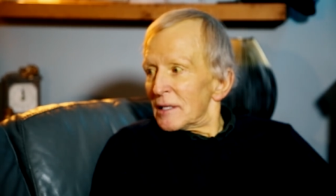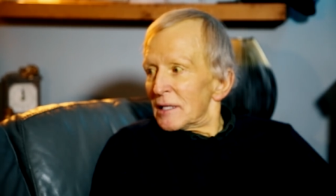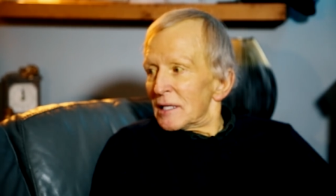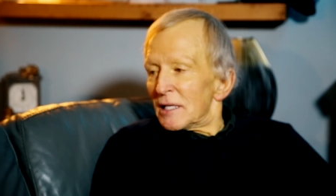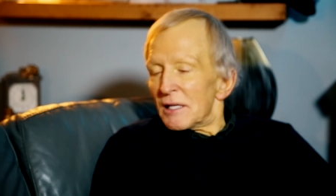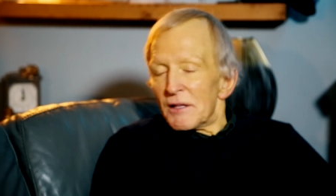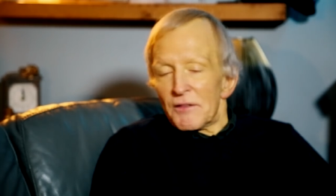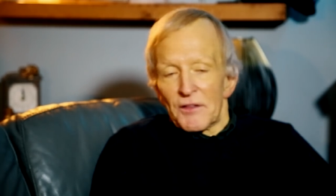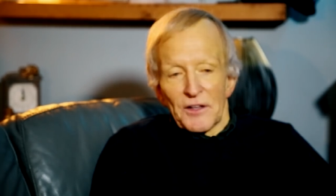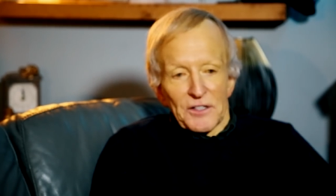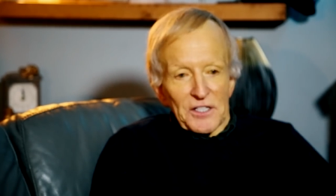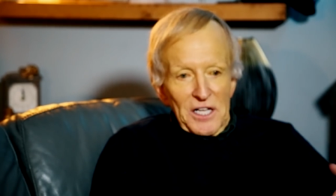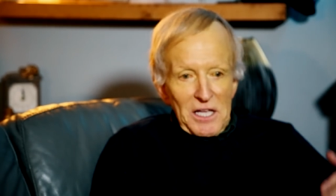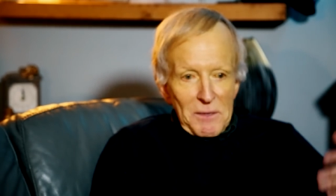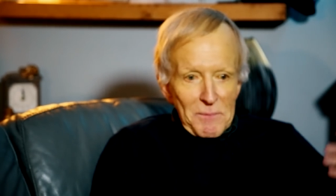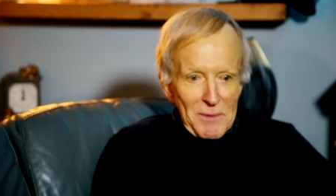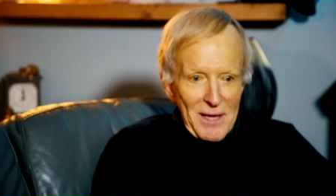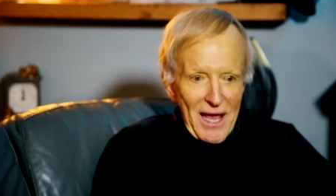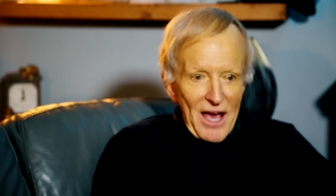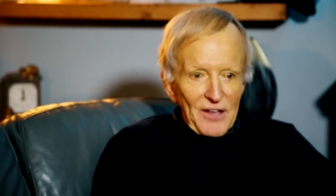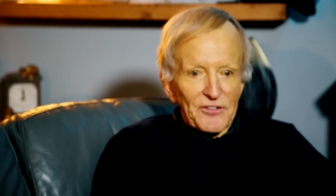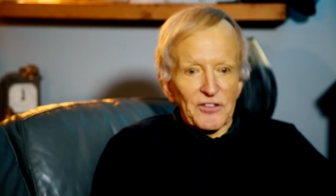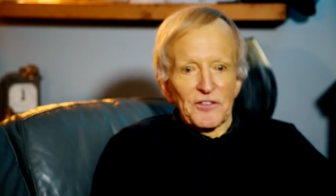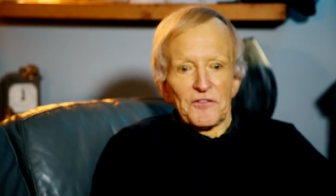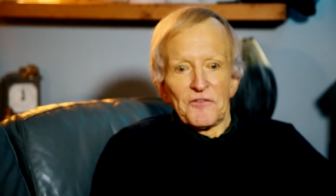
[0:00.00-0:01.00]
Right. The
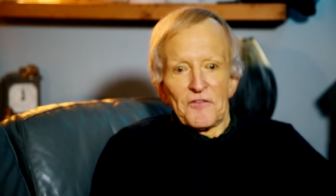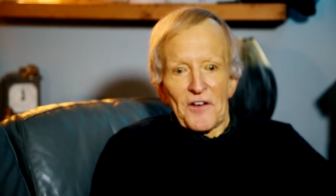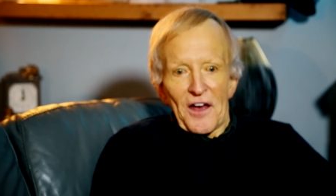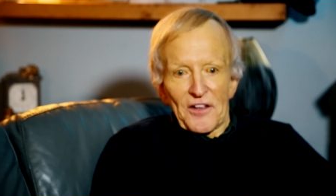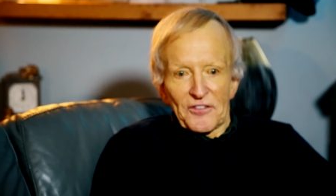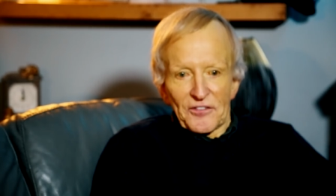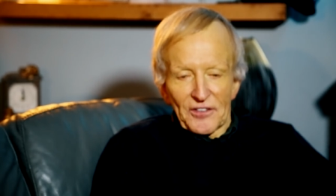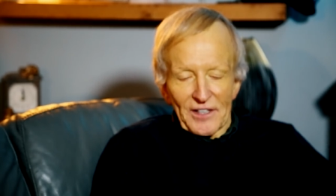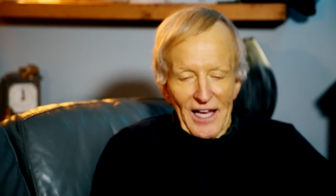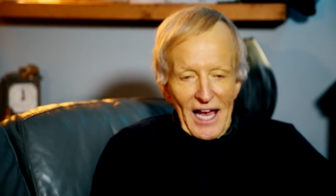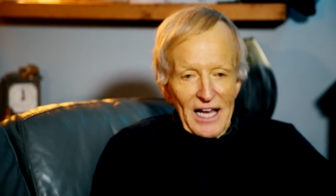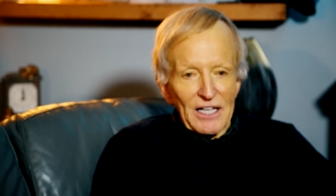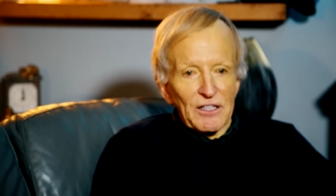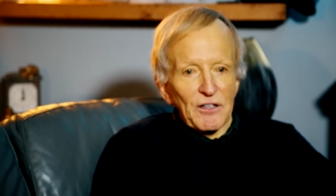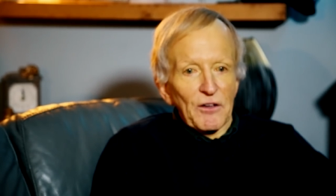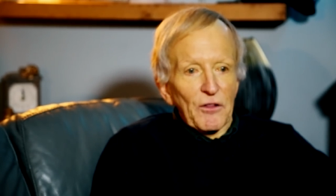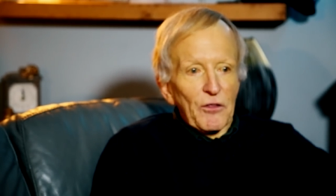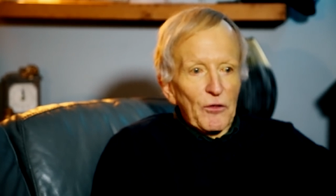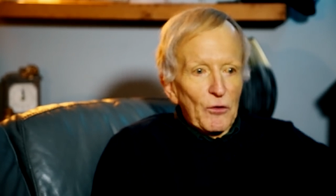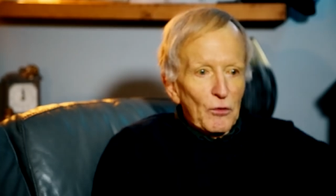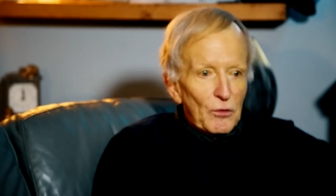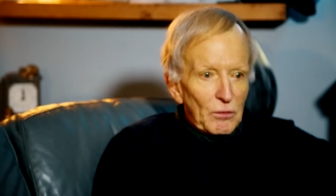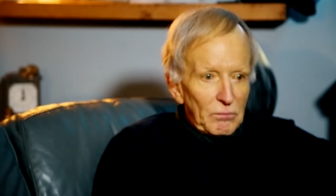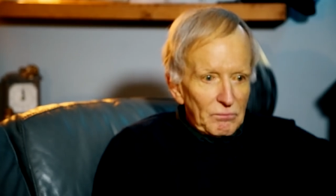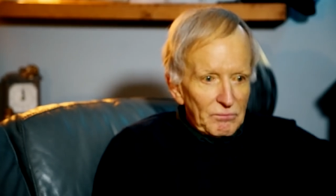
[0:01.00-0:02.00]
DBS investigated
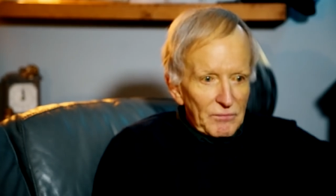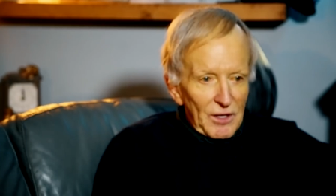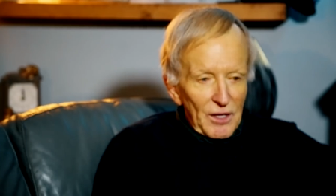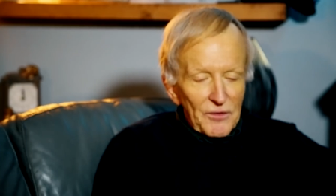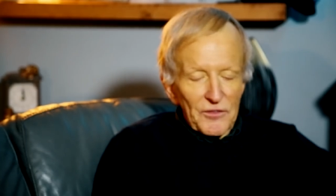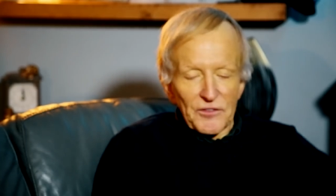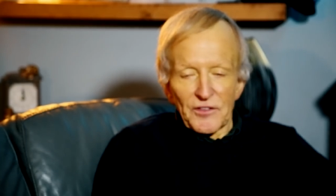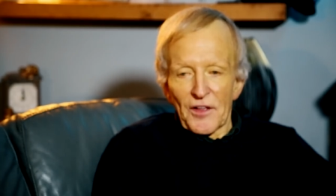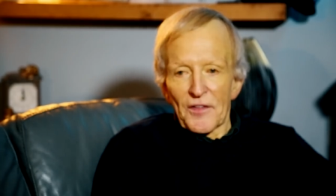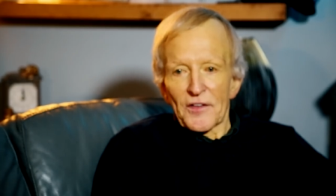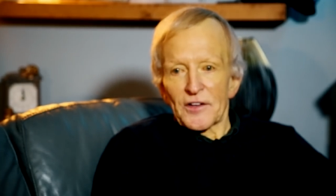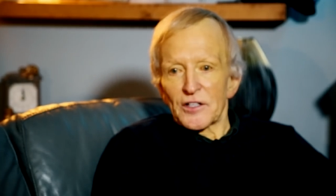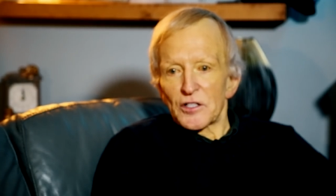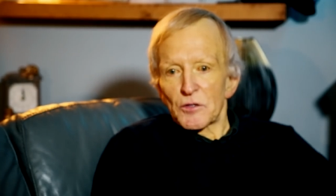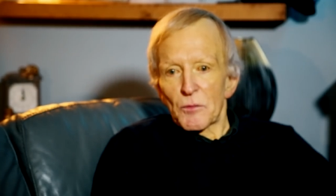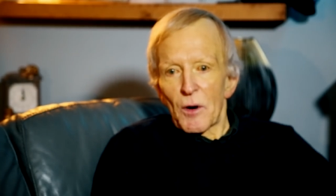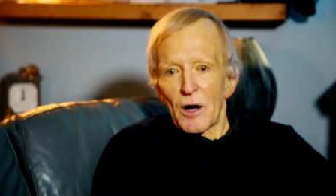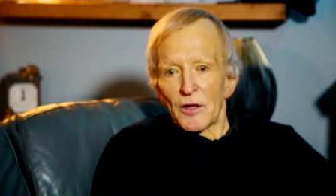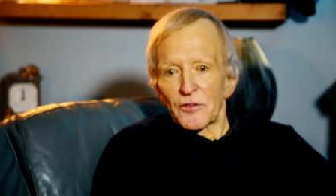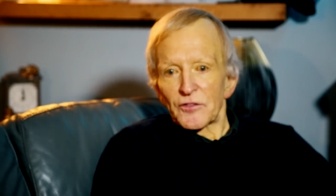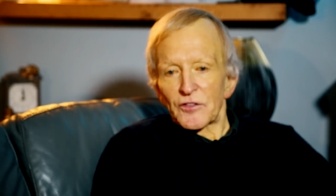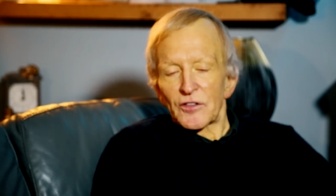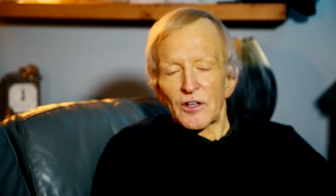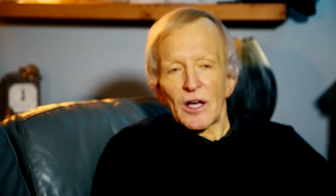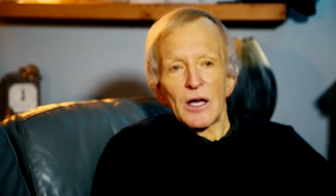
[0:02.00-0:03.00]
and thought there's nothing
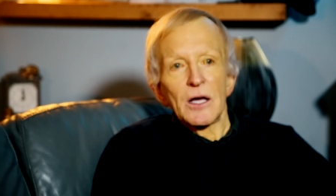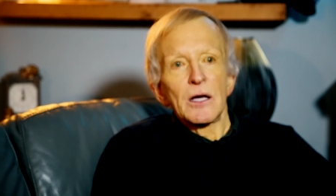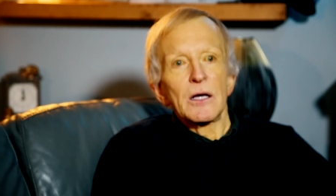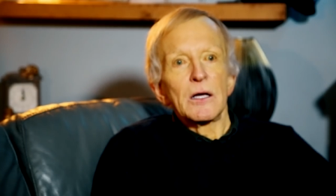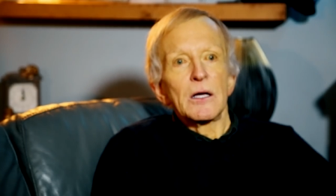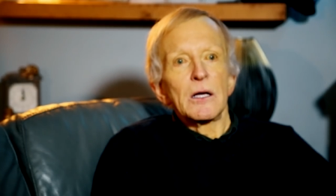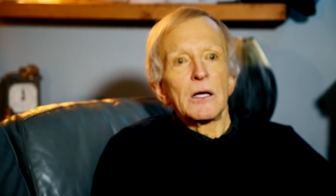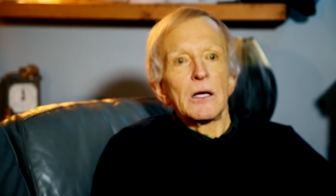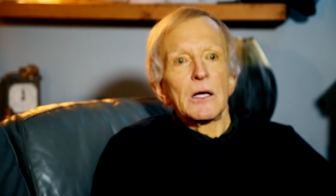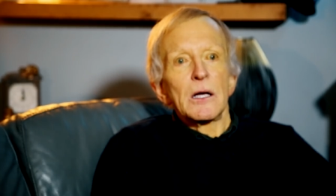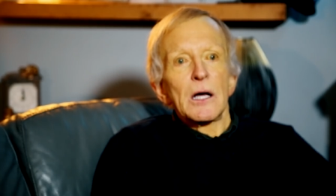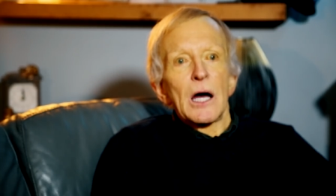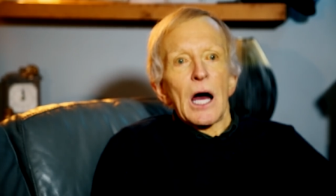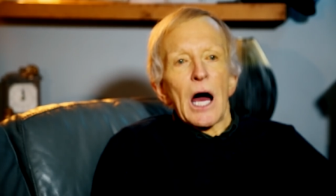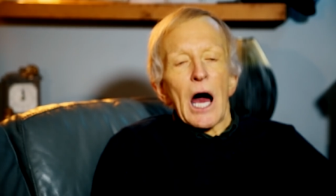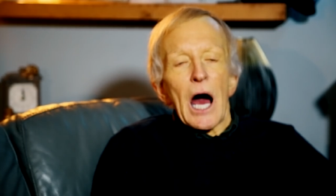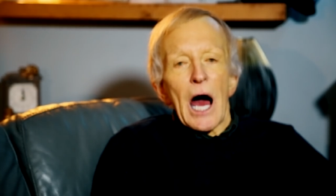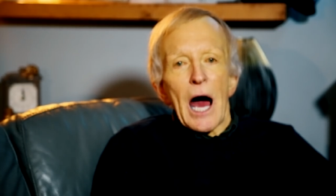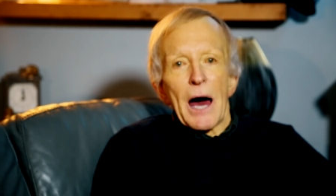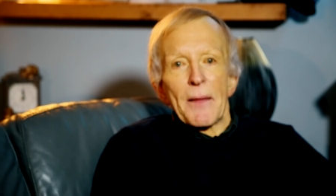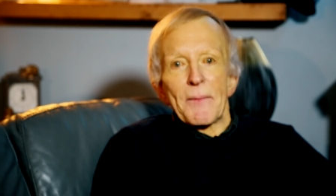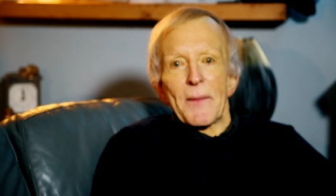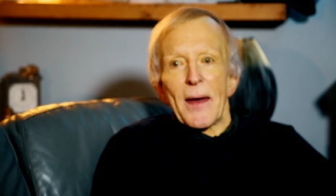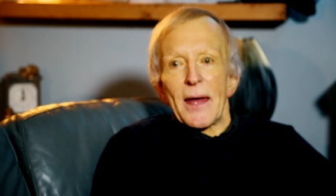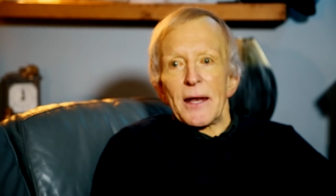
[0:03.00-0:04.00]
to answer. Mm.
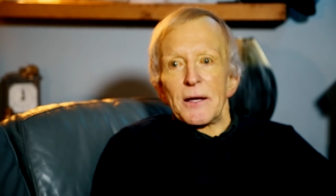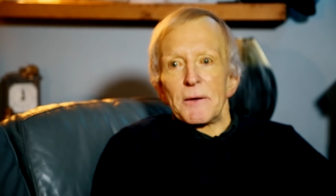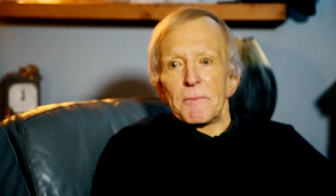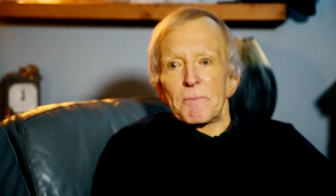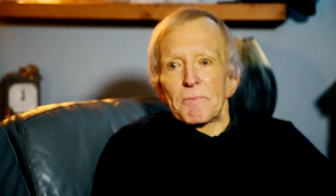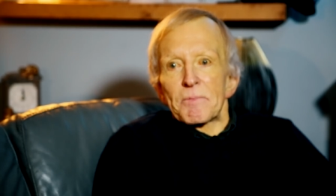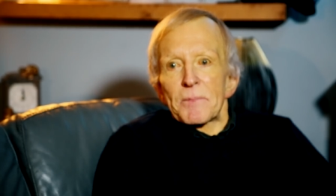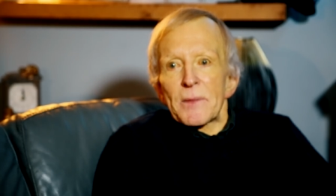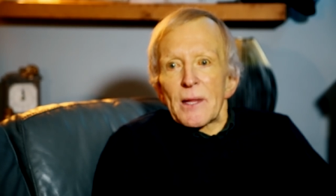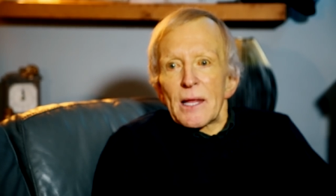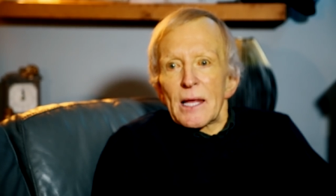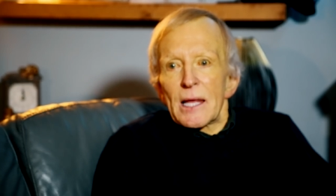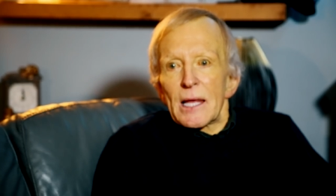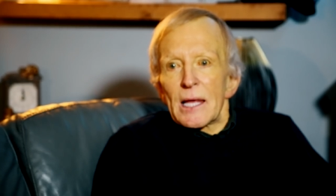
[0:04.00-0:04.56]
And then